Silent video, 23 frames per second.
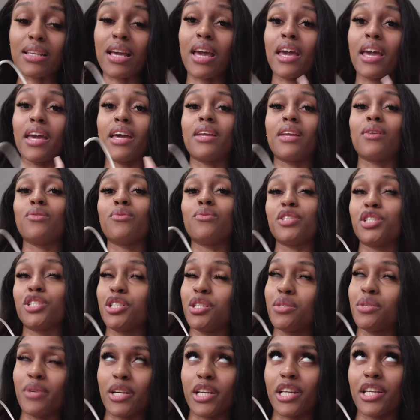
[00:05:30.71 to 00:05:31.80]
and with
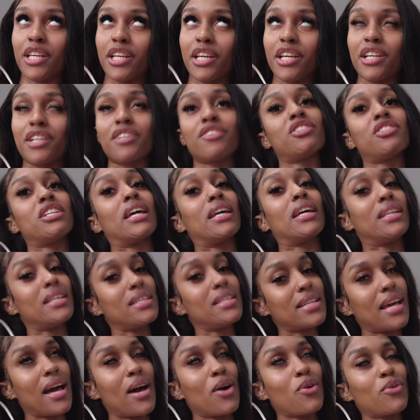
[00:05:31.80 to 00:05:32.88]
she working there, she get
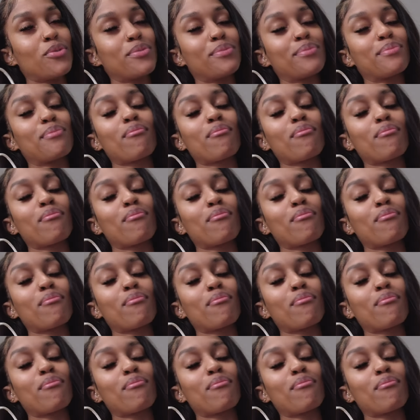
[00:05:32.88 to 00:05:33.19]
discount.